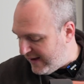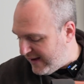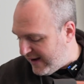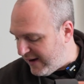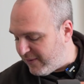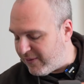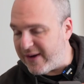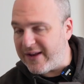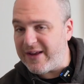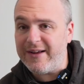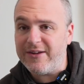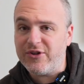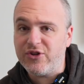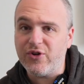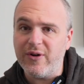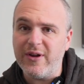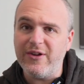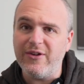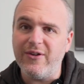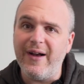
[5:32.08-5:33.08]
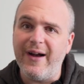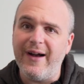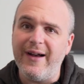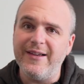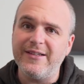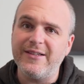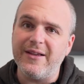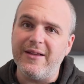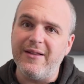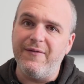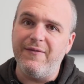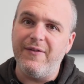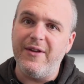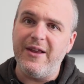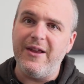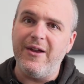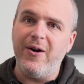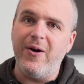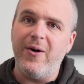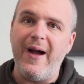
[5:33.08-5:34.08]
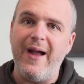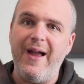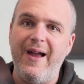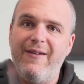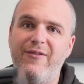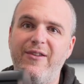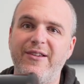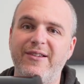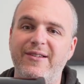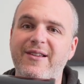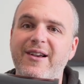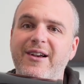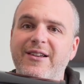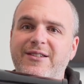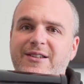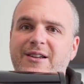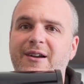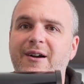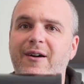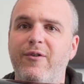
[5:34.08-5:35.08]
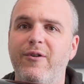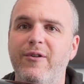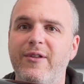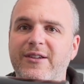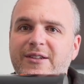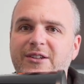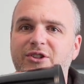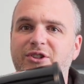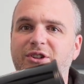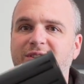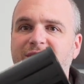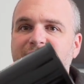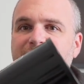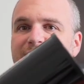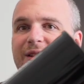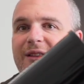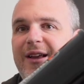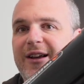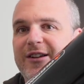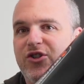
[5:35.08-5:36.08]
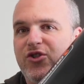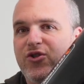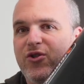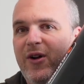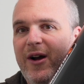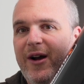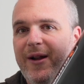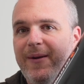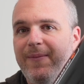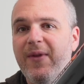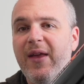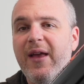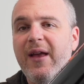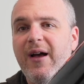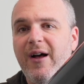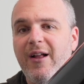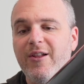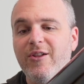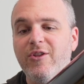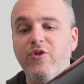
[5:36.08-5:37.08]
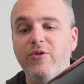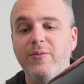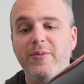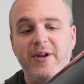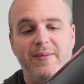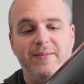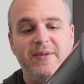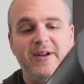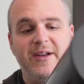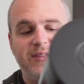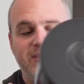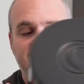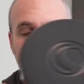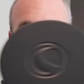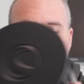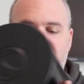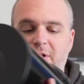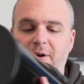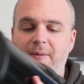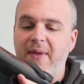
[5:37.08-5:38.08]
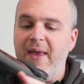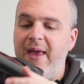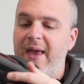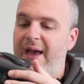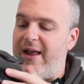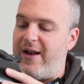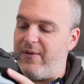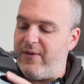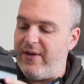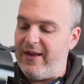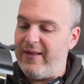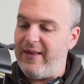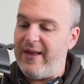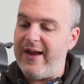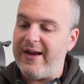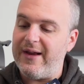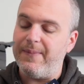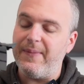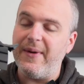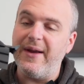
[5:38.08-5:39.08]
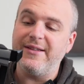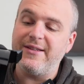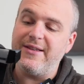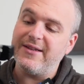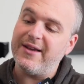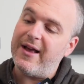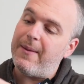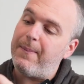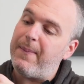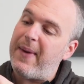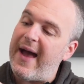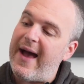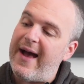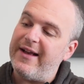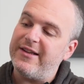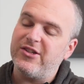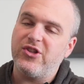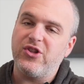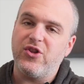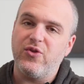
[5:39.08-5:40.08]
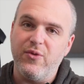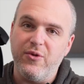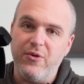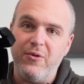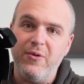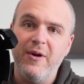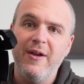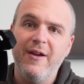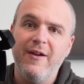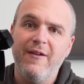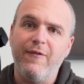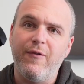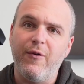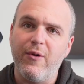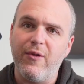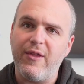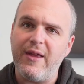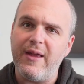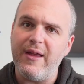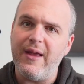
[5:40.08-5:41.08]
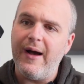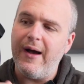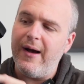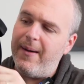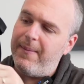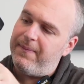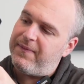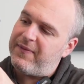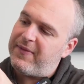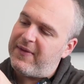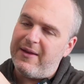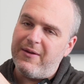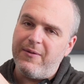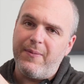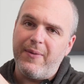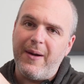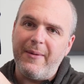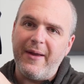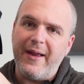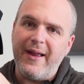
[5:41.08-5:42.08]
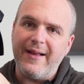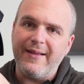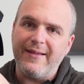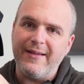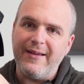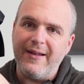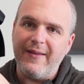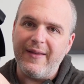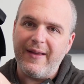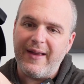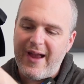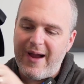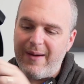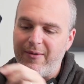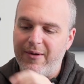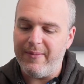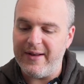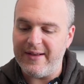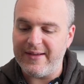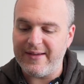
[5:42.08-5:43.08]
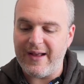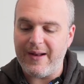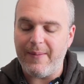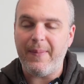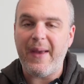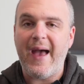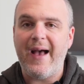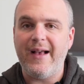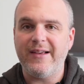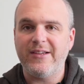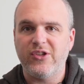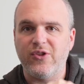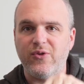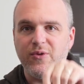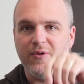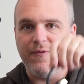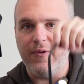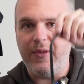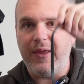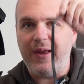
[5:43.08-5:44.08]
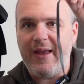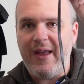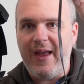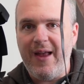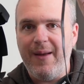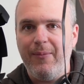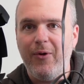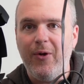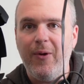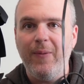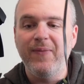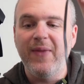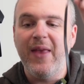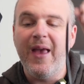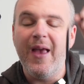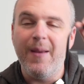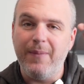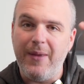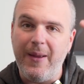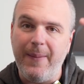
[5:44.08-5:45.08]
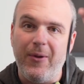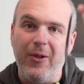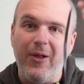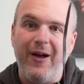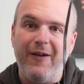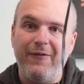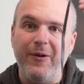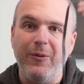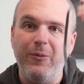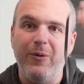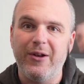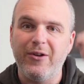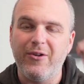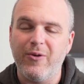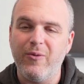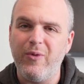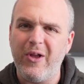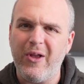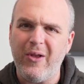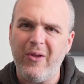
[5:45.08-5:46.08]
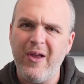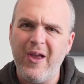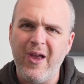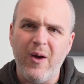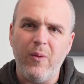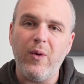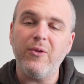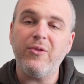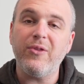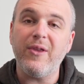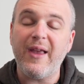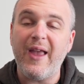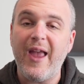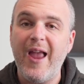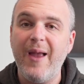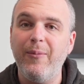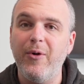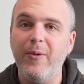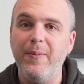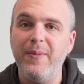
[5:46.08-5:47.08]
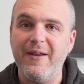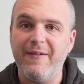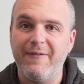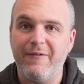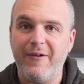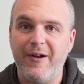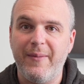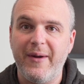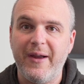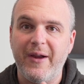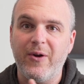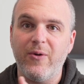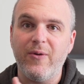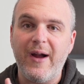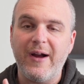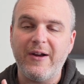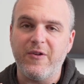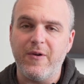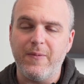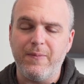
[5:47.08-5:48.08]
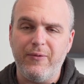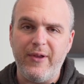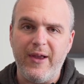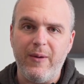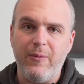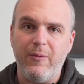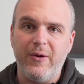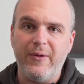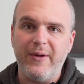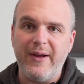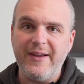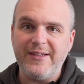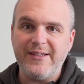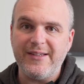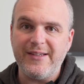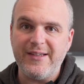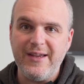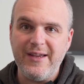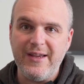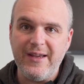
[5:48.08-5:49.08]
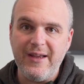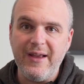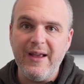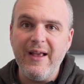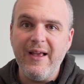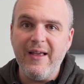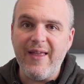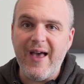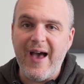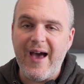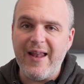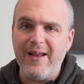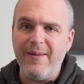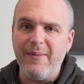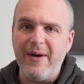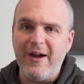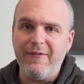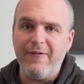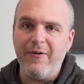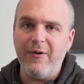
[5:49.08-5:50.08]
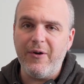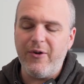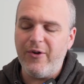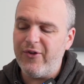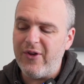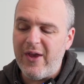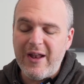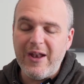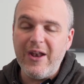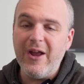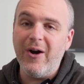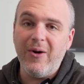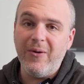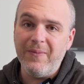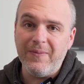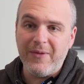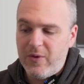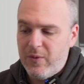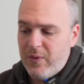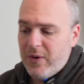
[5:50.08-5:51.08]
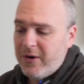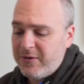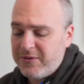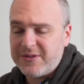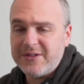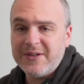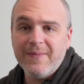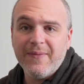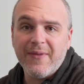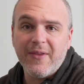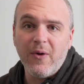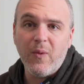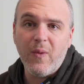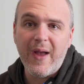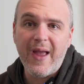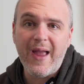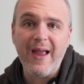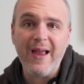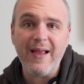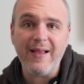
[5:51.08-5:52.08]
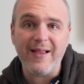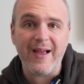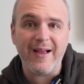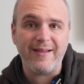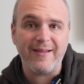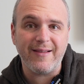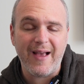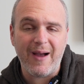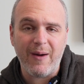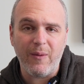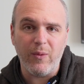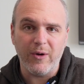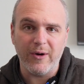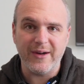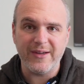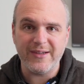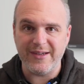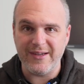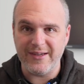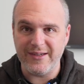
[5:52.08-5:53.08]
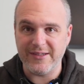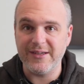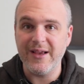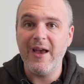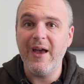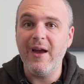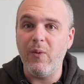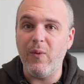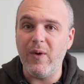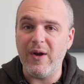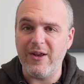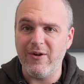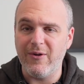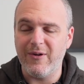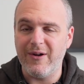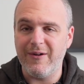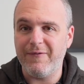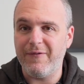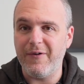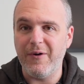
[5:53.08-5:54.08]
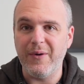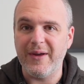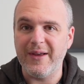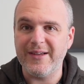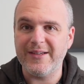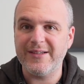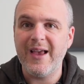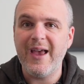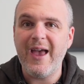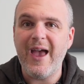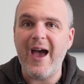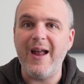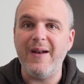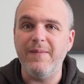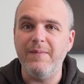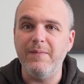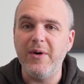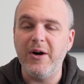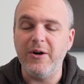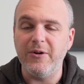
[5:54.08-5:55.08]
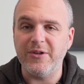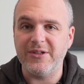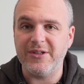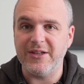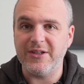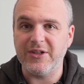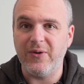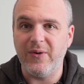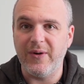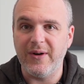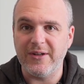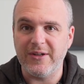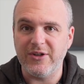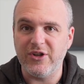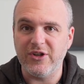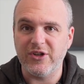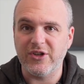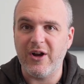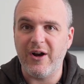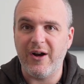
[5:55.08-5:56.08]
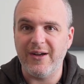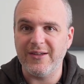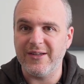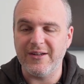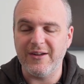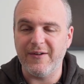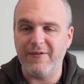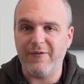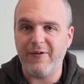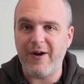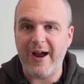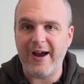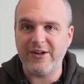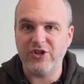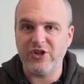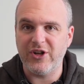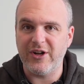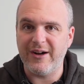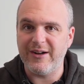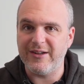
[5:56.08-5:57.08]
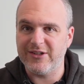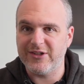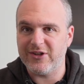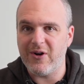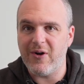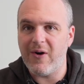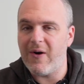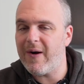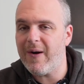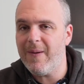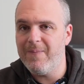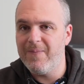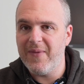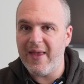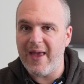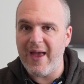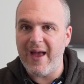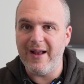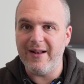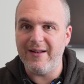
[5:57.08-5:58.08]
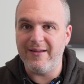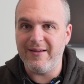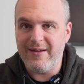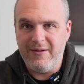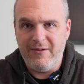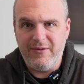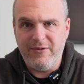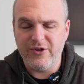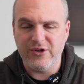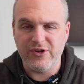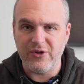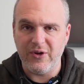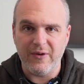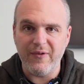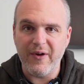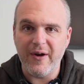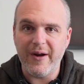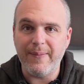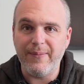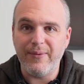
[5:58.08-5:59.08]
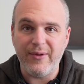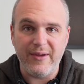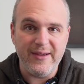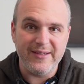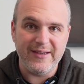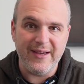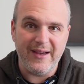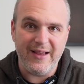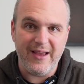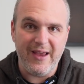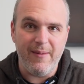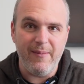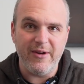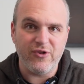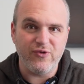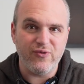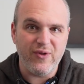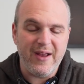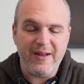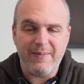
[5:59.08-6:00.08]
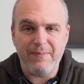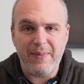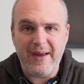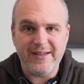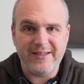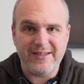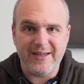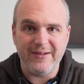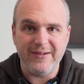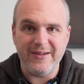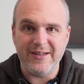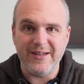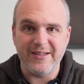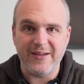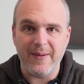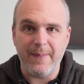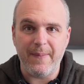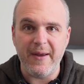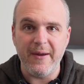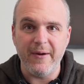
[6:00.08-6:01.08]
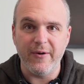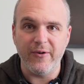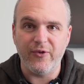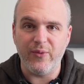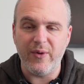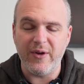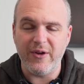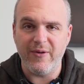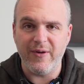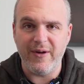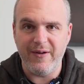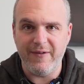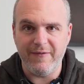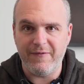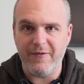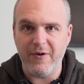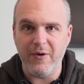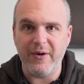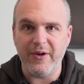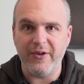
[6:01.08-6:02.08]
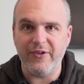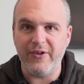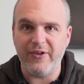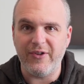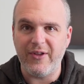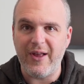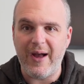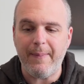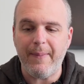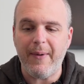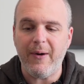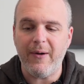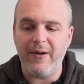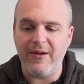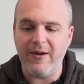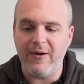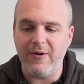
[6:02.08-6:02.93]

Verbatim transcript: Now, when I joined you guys in the video, I have this dust cover. This is just a Celestron aluminum dust cover, and I really like it because it's got a pass-through for the, um, and you probably can't see it on the camera, but it's got a pass-through for the cable. People often wonder, well, won't the cable be in front of my corrector plate? Won't I see that in my photos? No, you won't. The way that that works is when you're in focus, at most it's going to just cause a diffraction on a star and it'll just look very pleasing in the imagery. It basically disappears when you're in focus. It's not part of